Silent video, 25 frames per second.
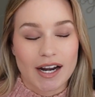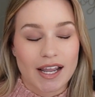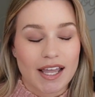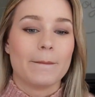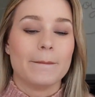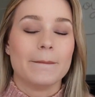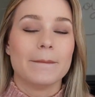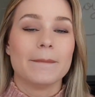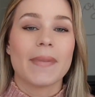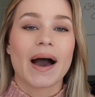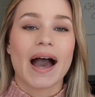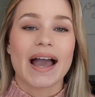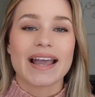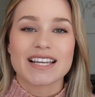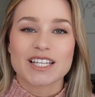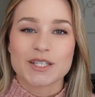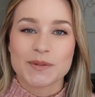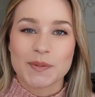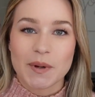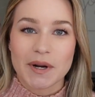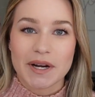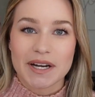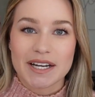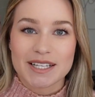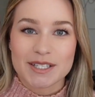My
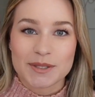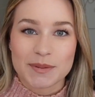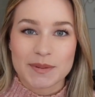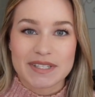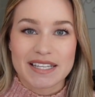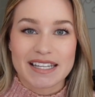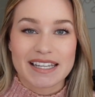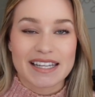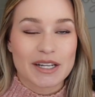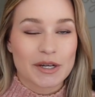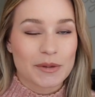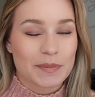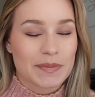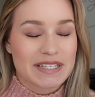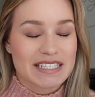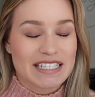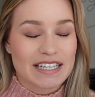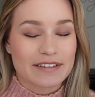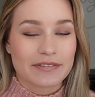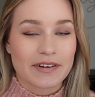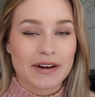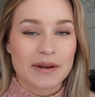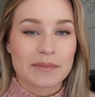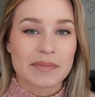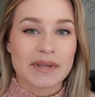experience was a little bit
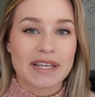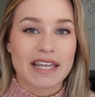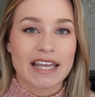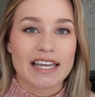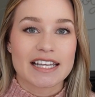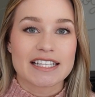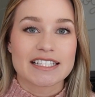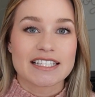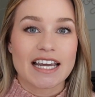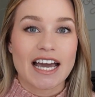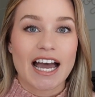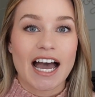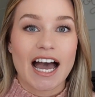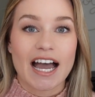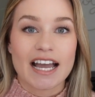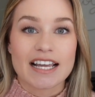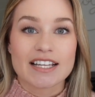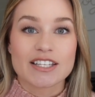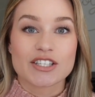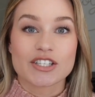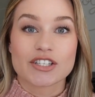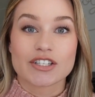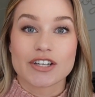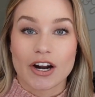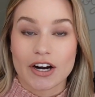different because I
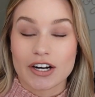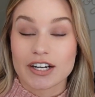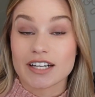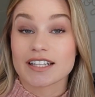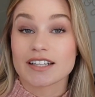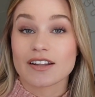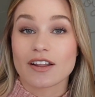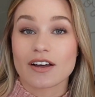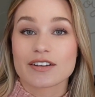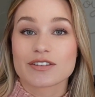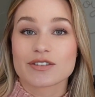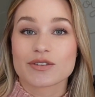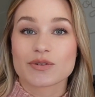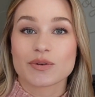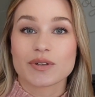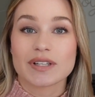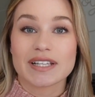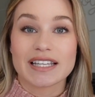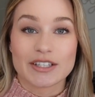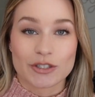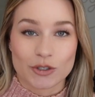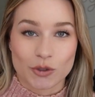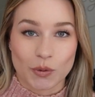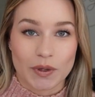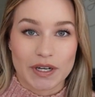started law school
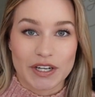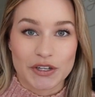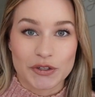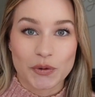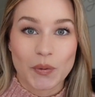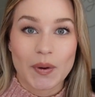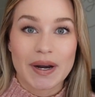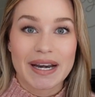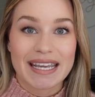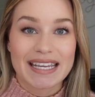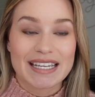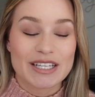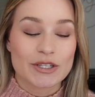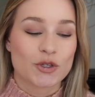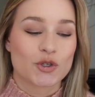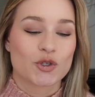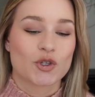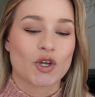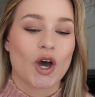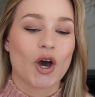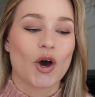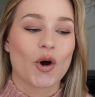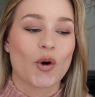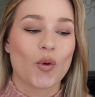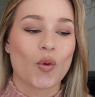in 2020,
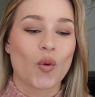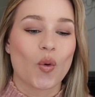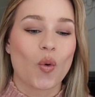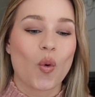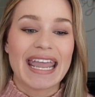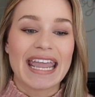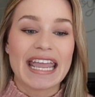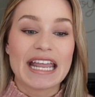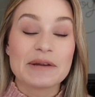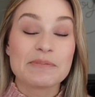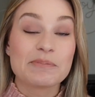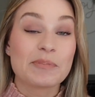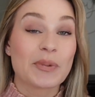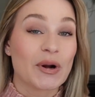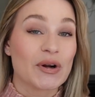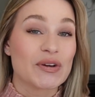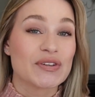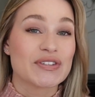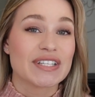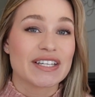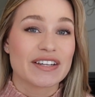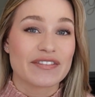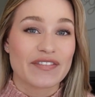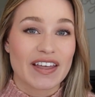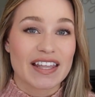so
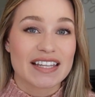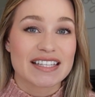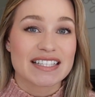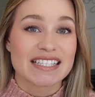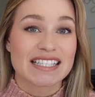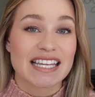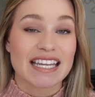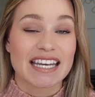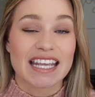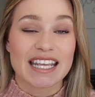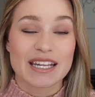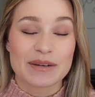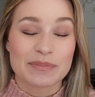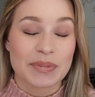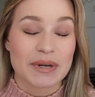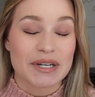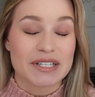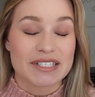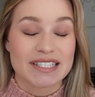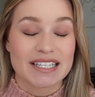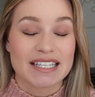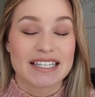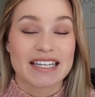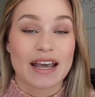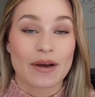in-person events and
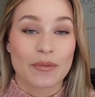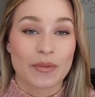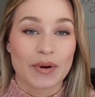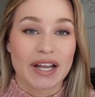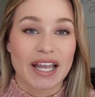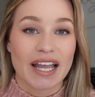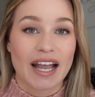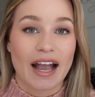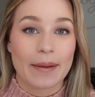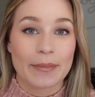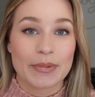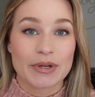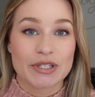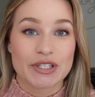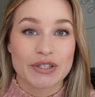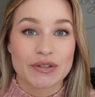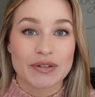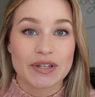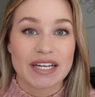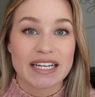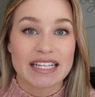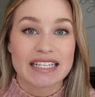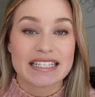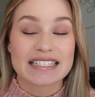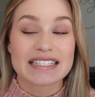in-person networking
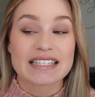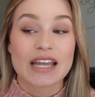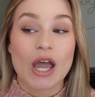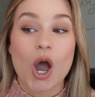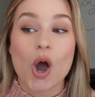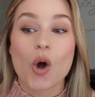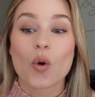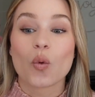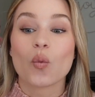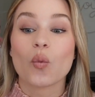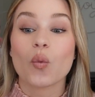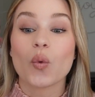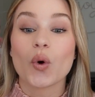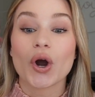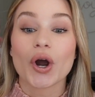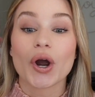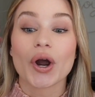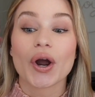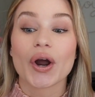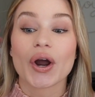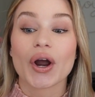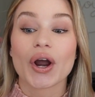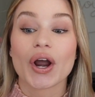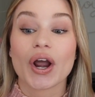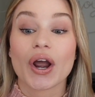opportunities
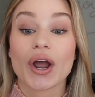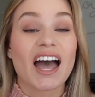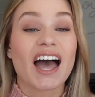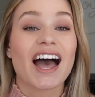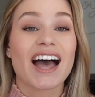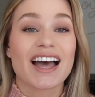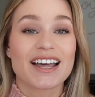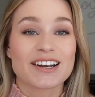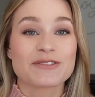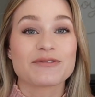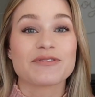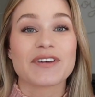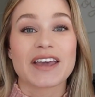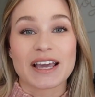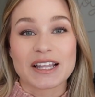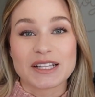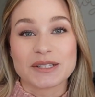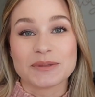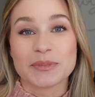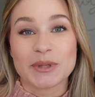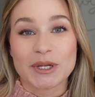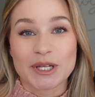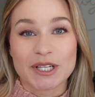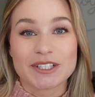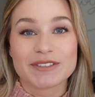were
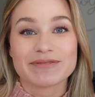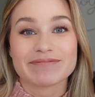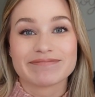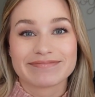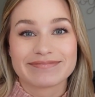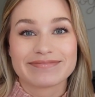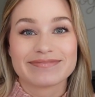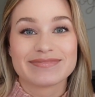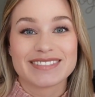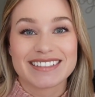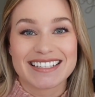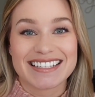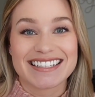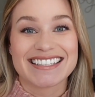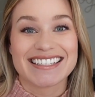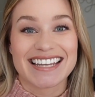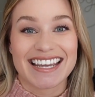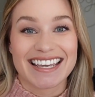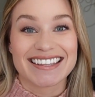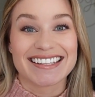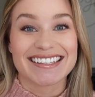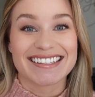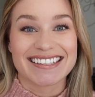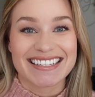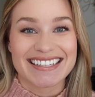unavailable, to say
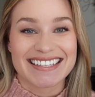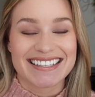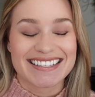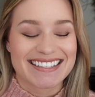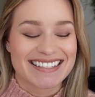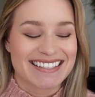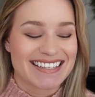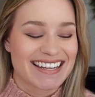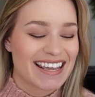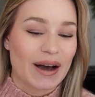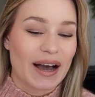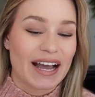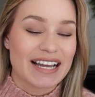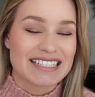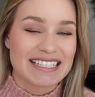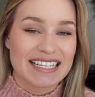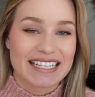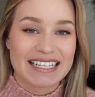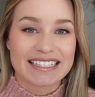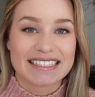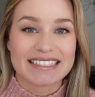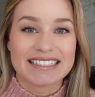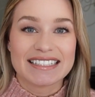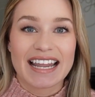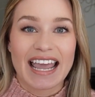the least. I
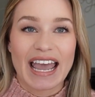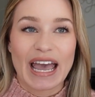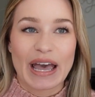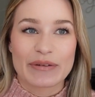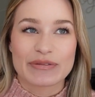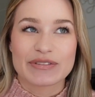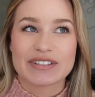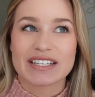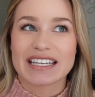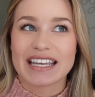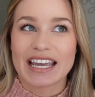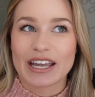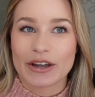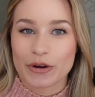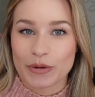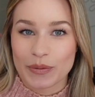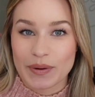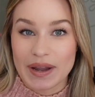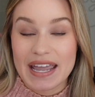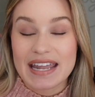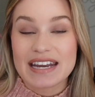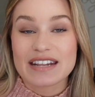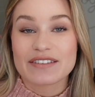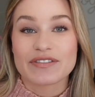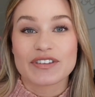did have to get
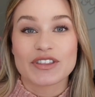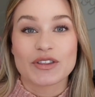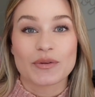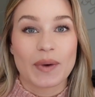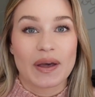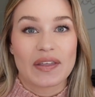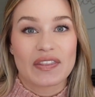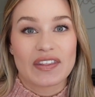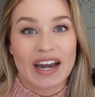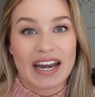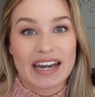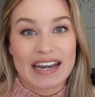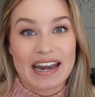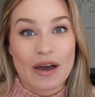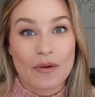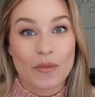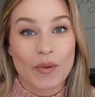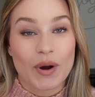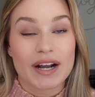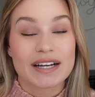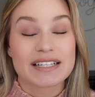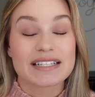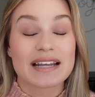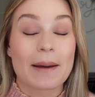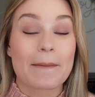creative in the way that I
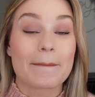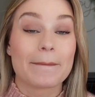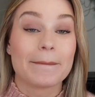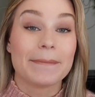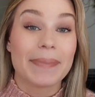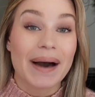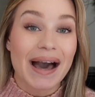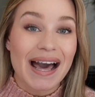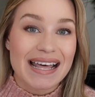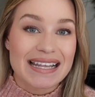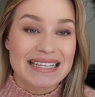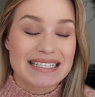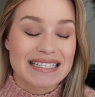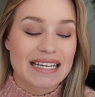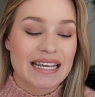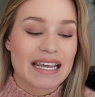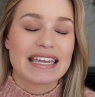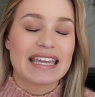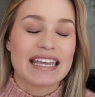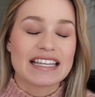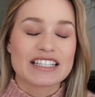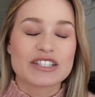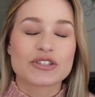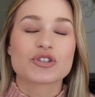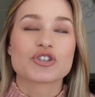networked, but
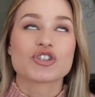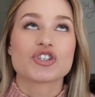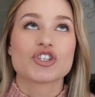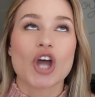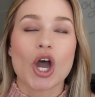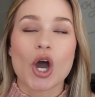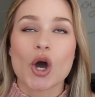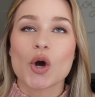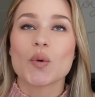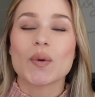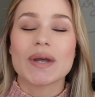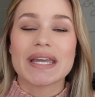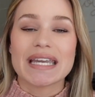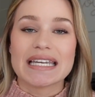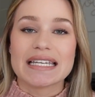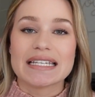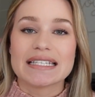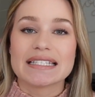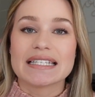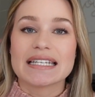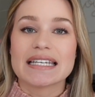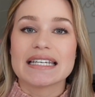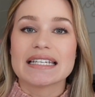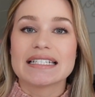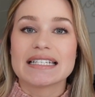it's so
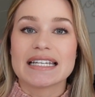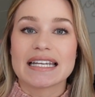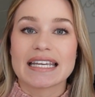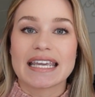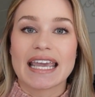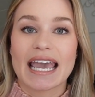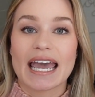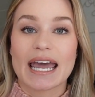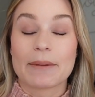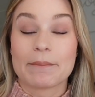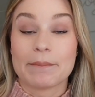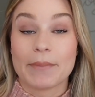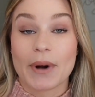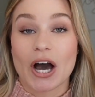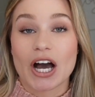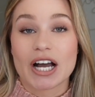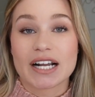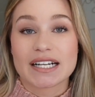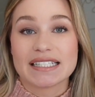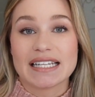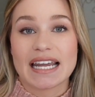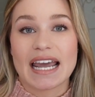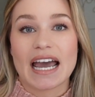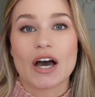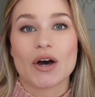easy to get bogged
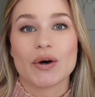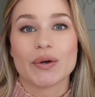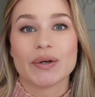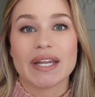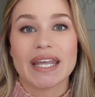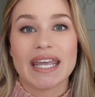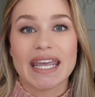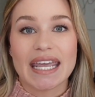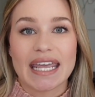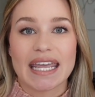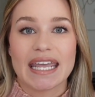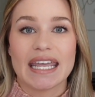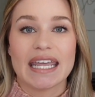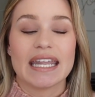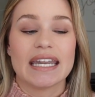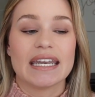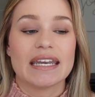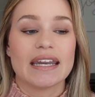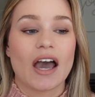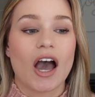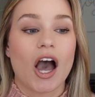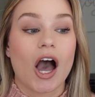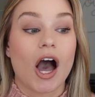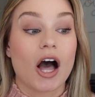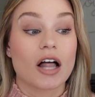down in
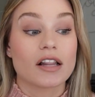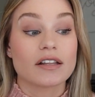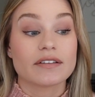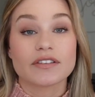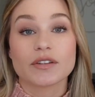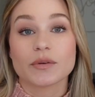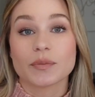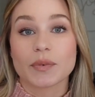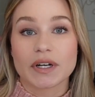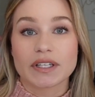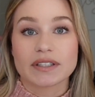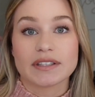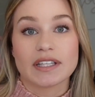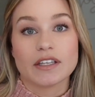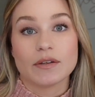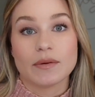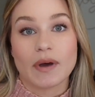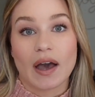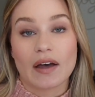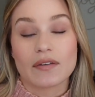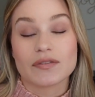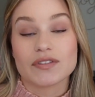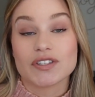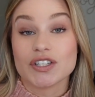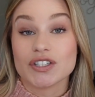all of the work that you
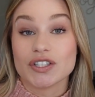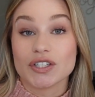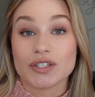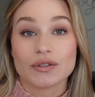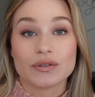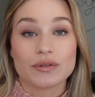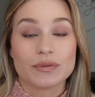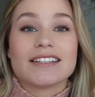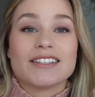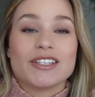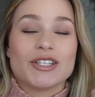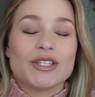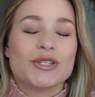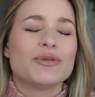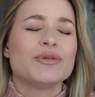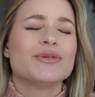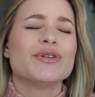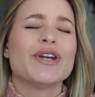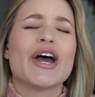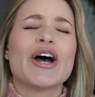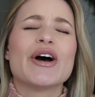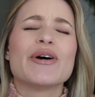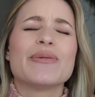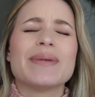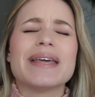have to do. You
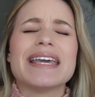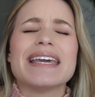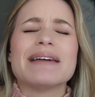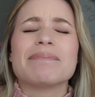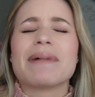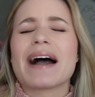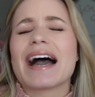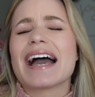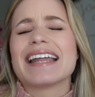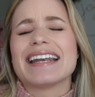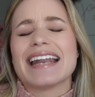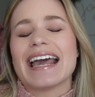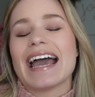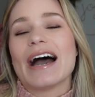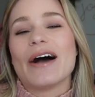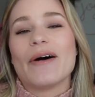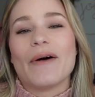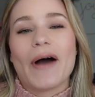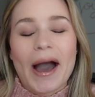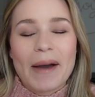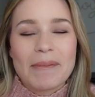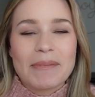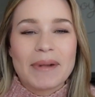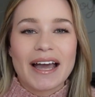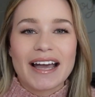know me by now.
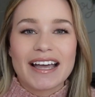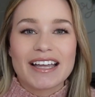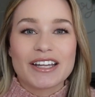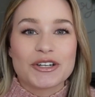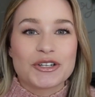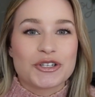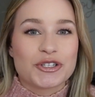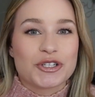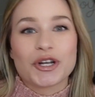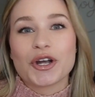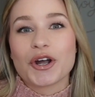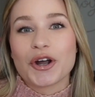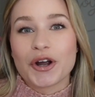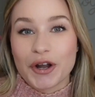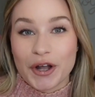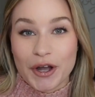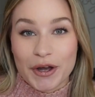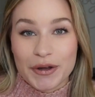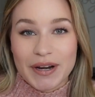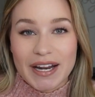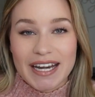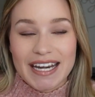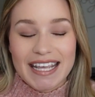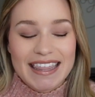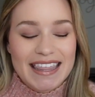I'm not gonna
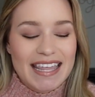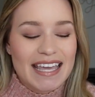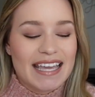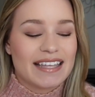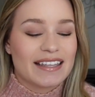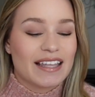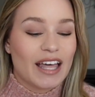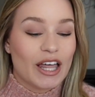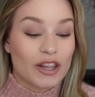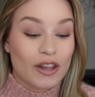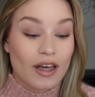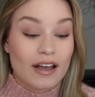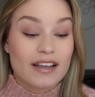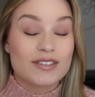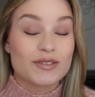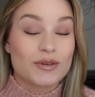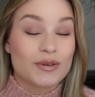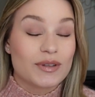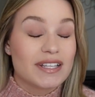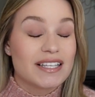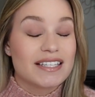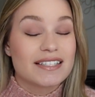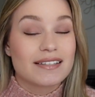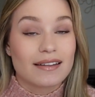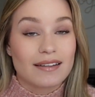sugarcoat anything. Law
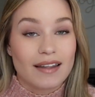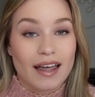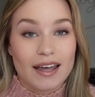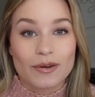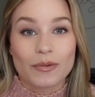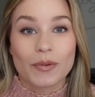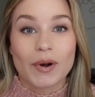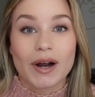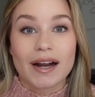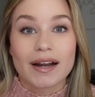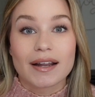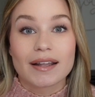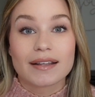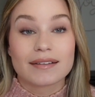school is a lot of work.